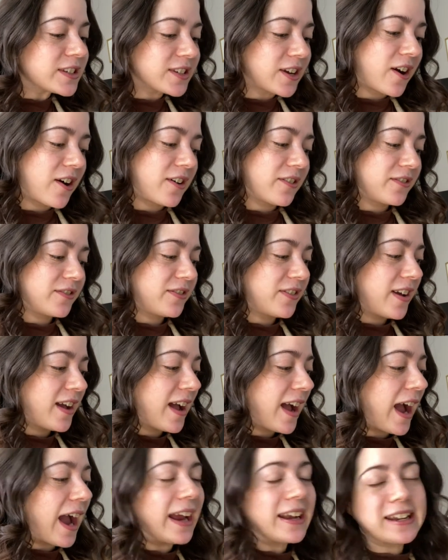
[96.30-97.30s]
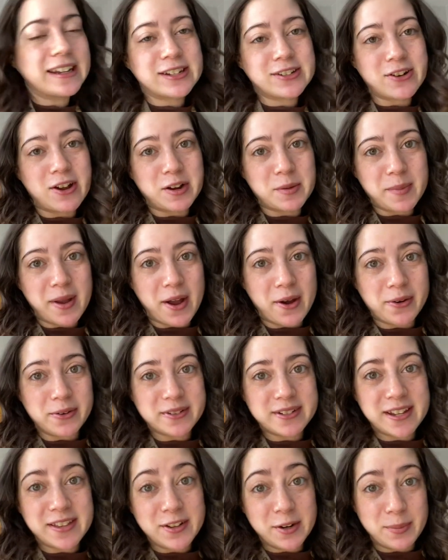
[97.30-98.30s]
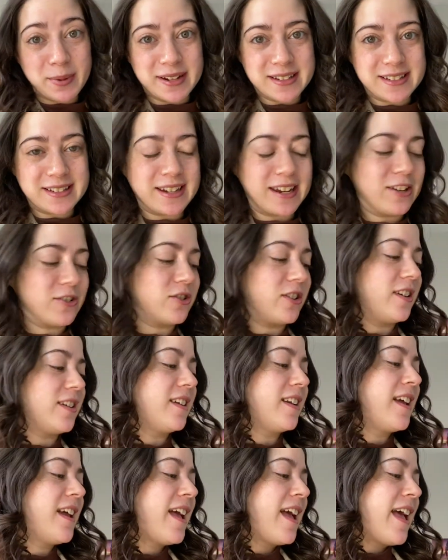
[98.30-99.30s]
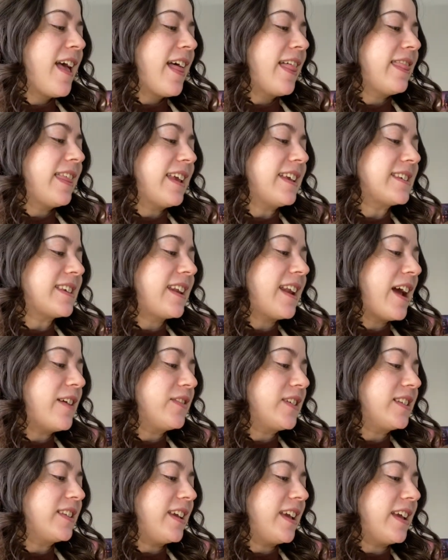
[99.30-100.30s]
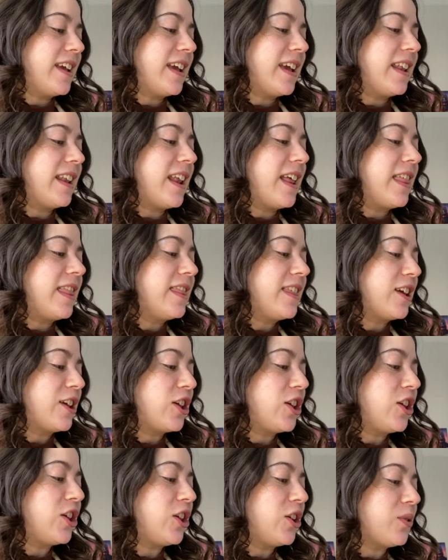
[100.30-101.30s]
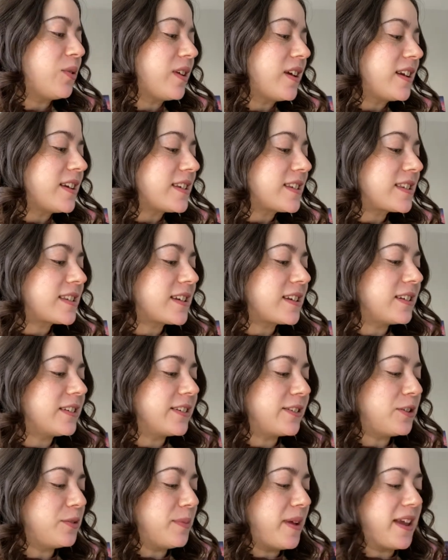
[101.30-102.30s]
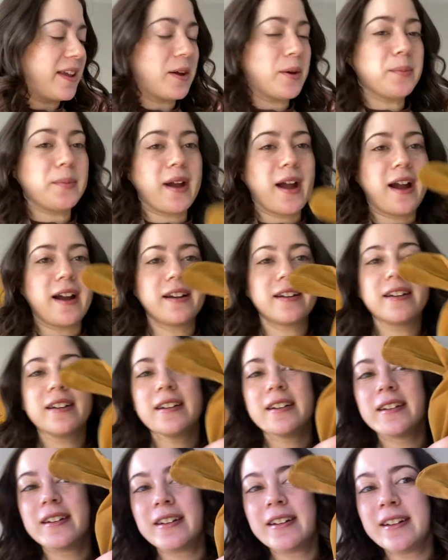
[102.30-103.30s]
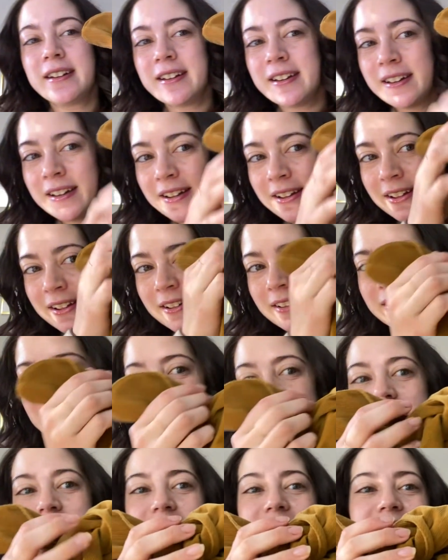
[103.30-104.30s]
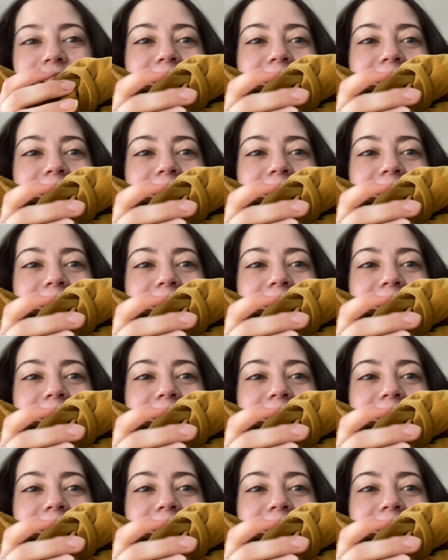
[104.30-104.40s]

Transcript: off, I need to talk about their presentation. They sent everything in the cutest little makeup bag. Look at this